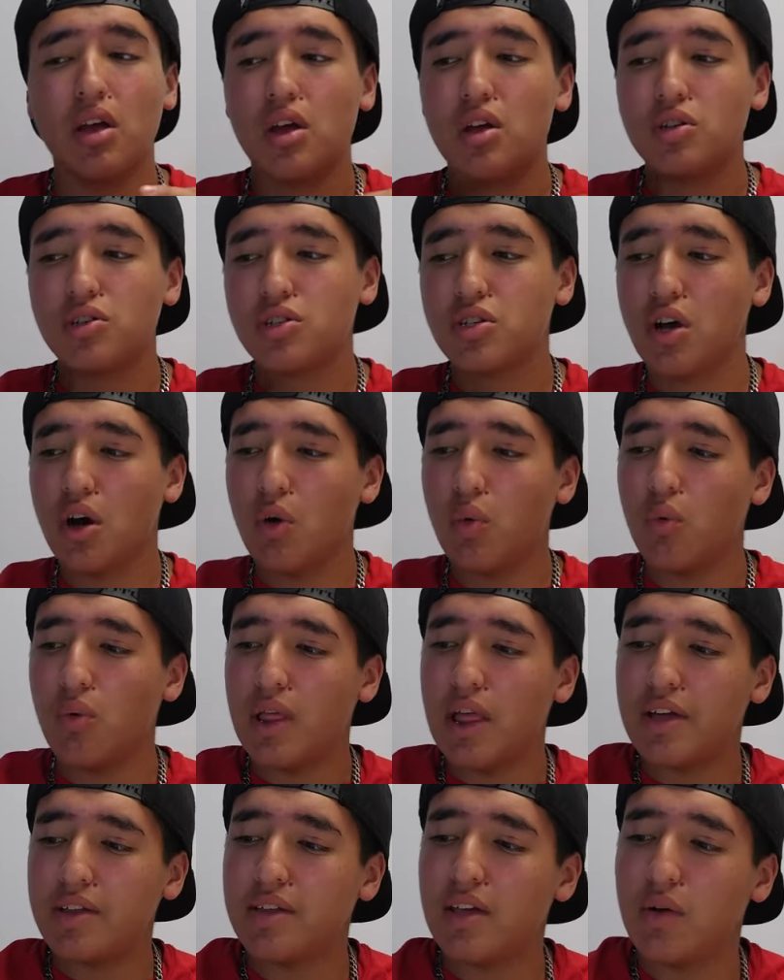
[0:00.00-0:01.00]
So what
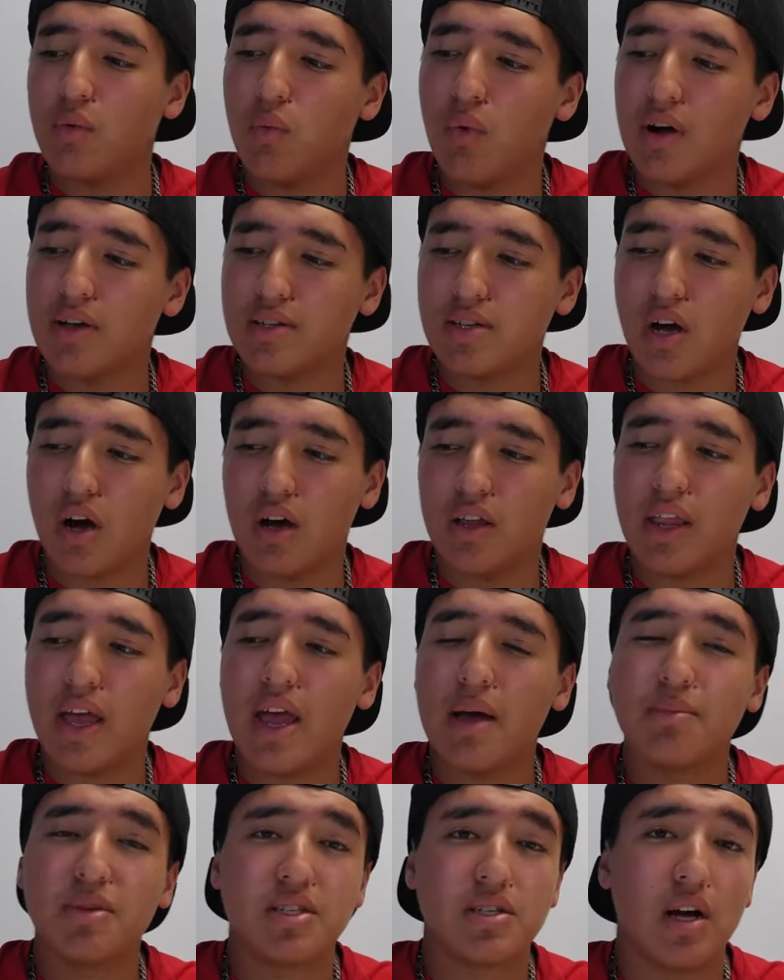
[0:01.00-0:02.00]
I did was, on
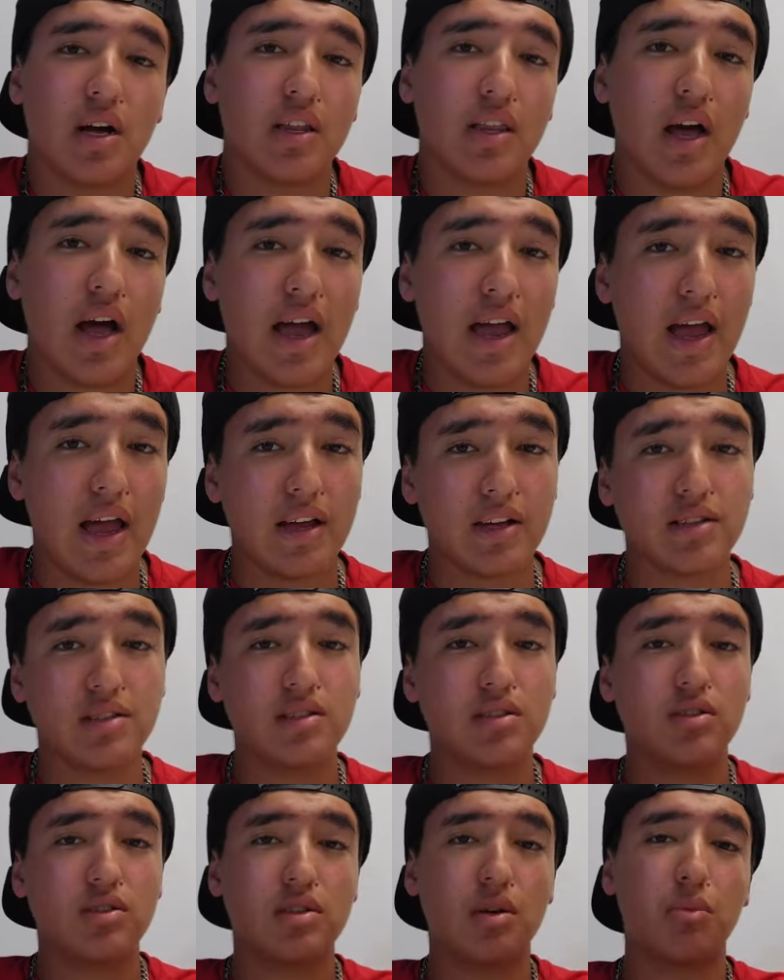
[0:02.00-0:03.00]
Amazon, I
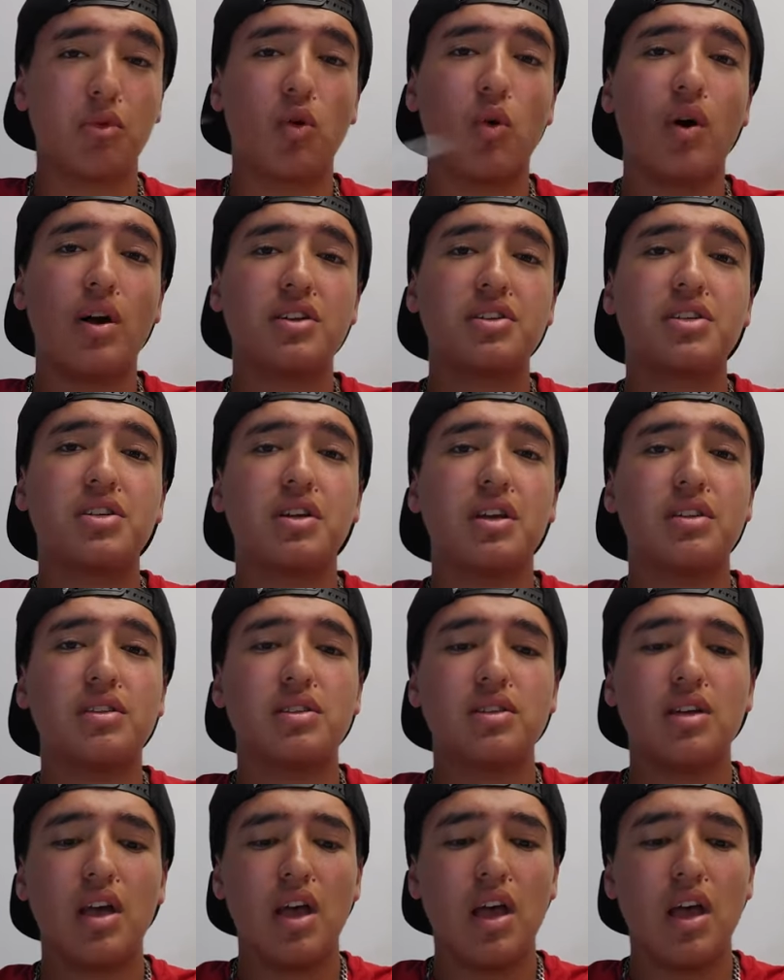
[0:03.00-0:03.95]
asked some questions,